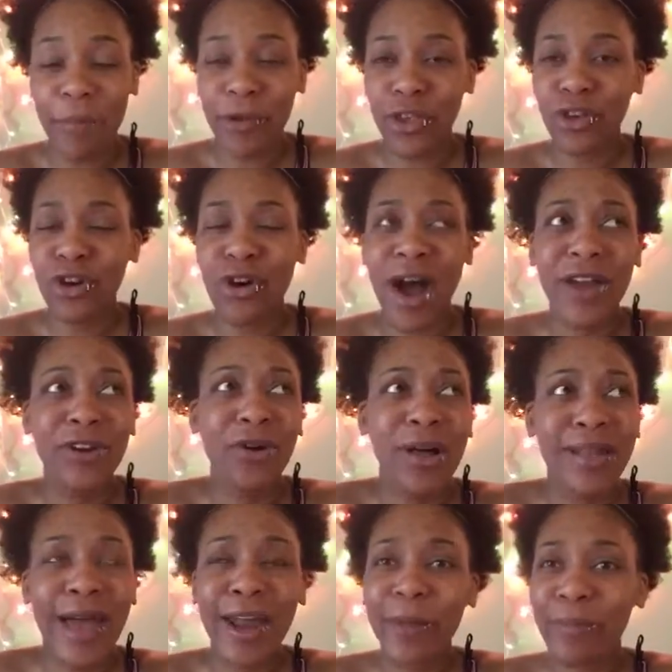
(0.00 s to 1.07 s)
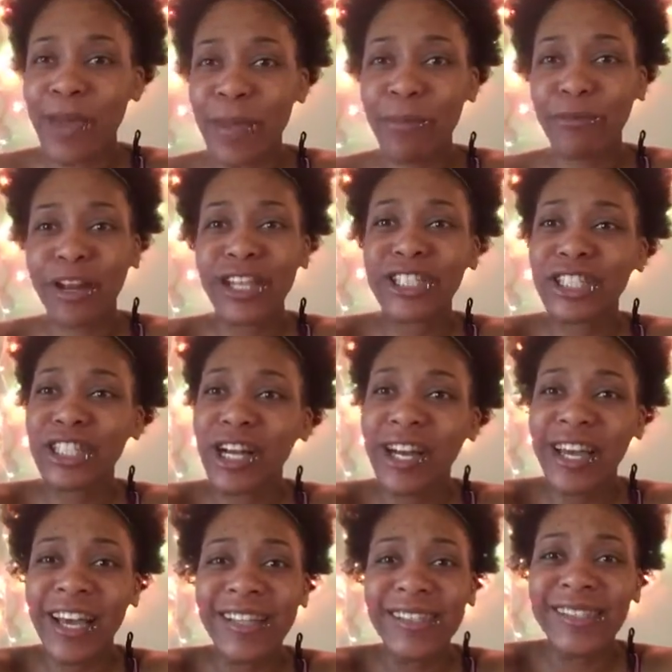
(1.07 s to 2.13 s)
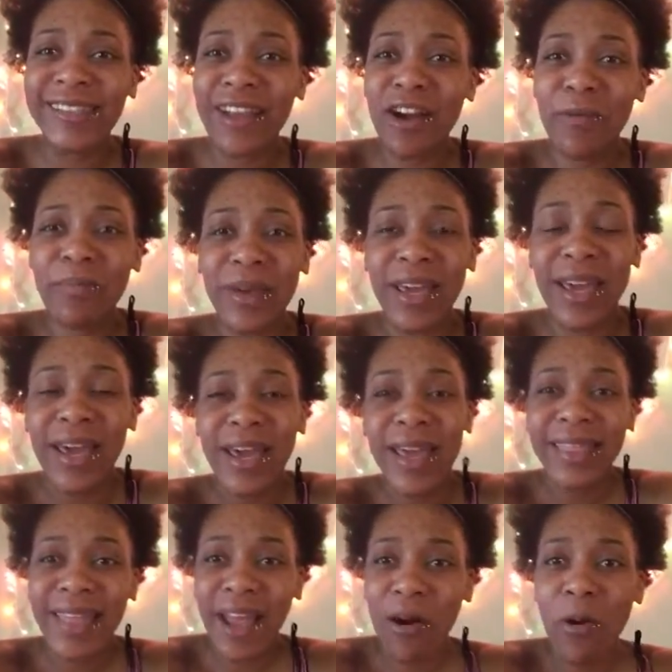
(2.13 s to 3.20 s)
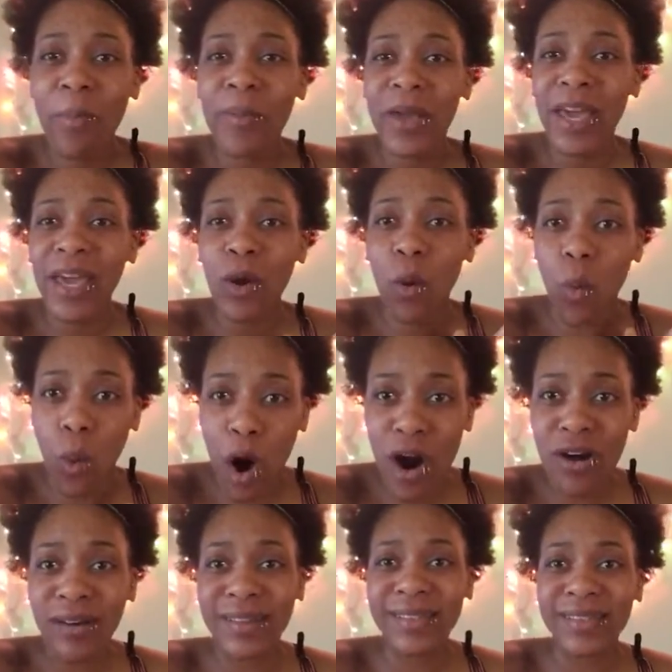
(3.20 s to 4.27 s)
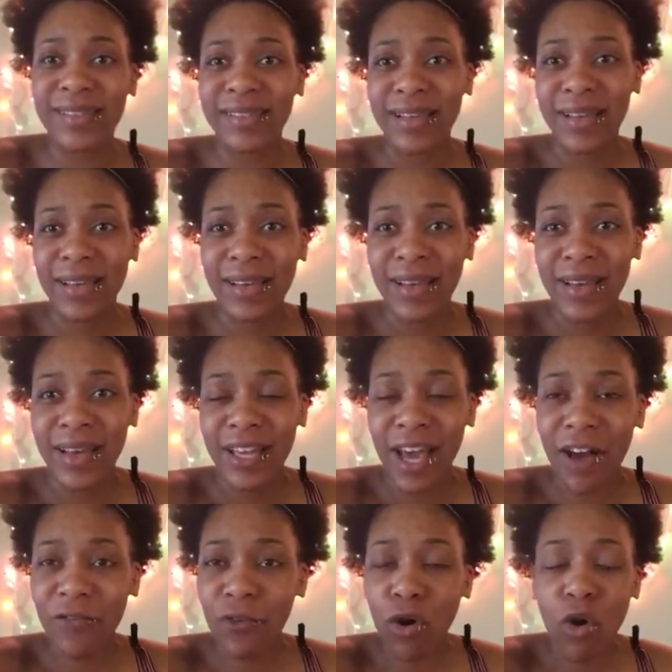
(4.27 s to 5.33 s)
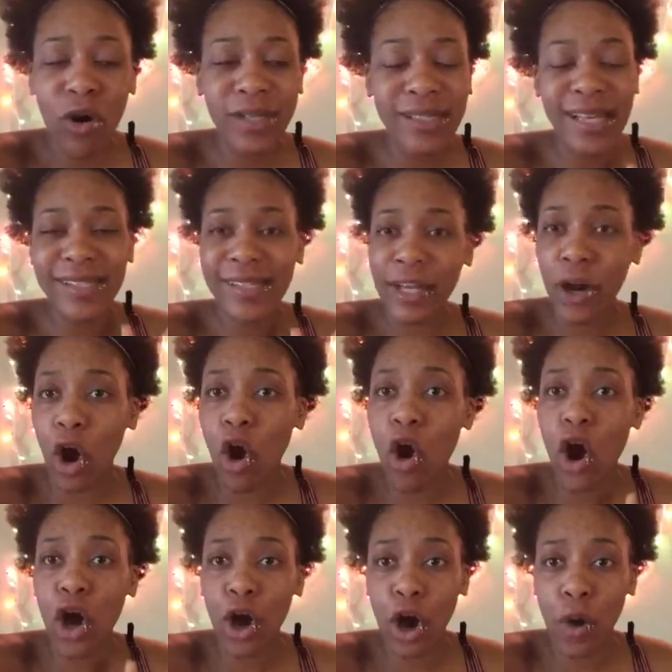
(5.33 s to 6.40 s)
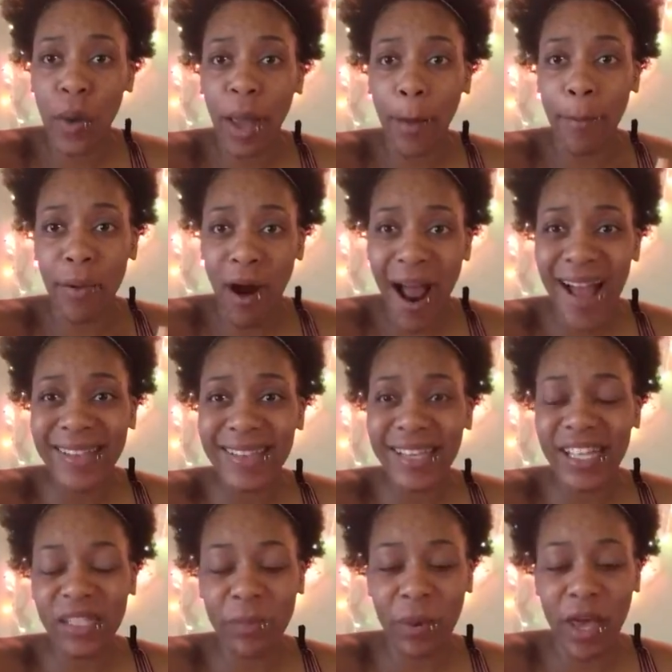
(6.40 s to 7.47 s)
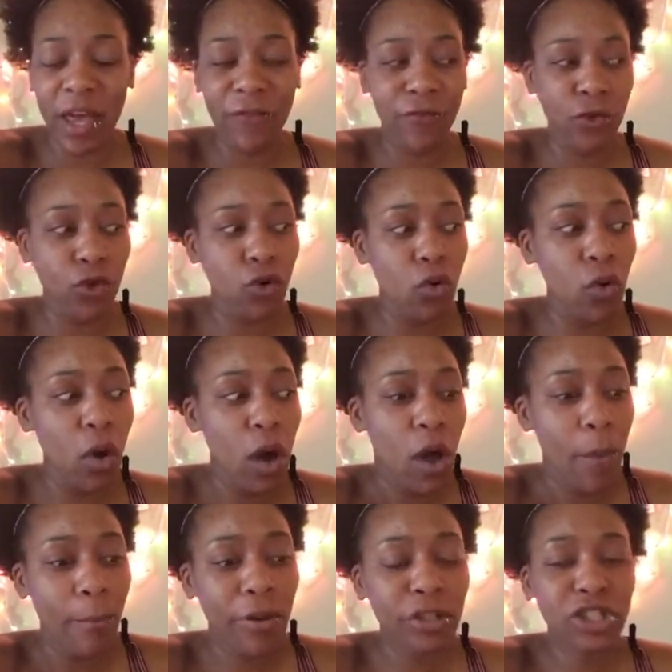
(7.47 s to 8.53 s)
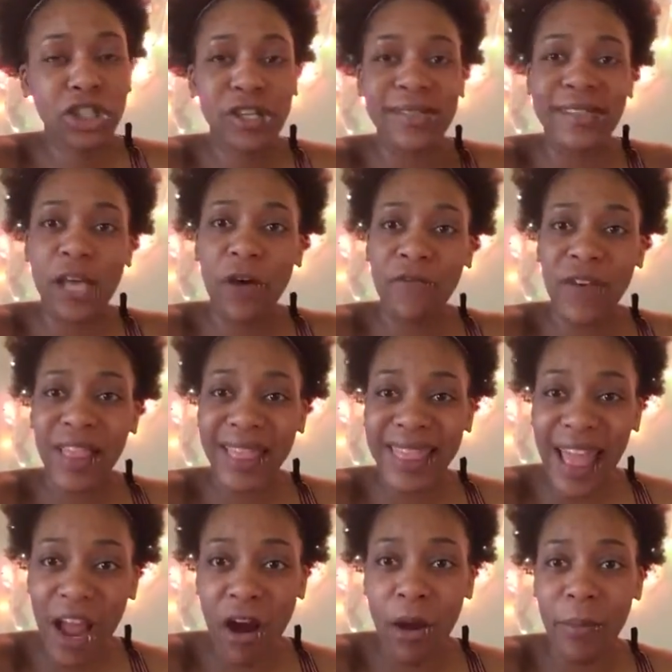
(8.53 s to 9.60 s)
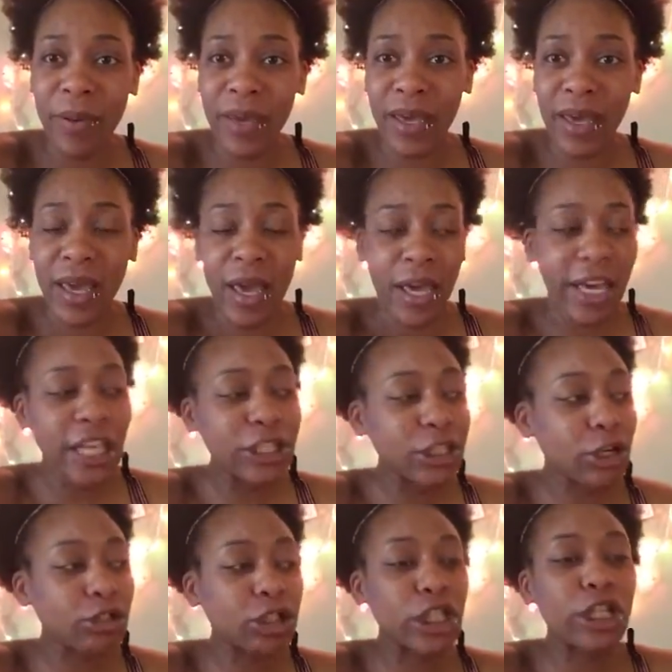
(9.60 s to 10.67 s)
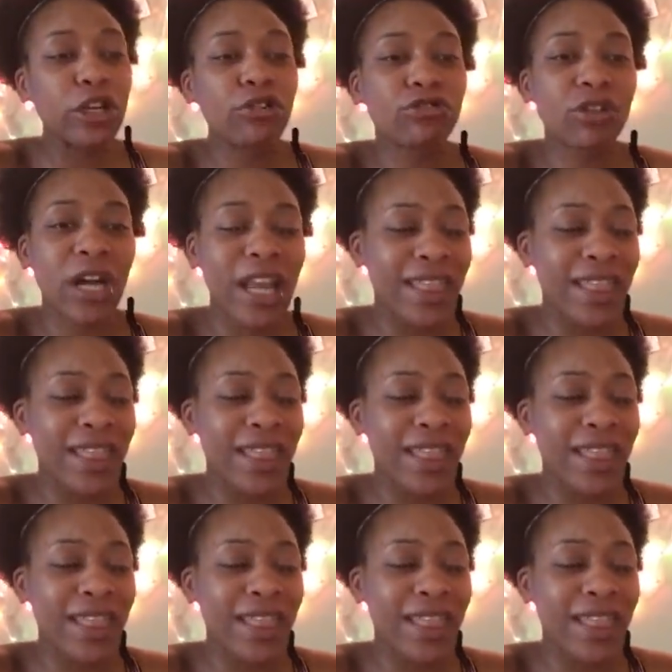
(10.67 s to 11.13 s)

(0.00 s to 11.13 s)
And you know, I know a lot of people, they shun against therapy. Therapy works. Of course, it's an ongoing process, but if you put yourself in therapy, get your children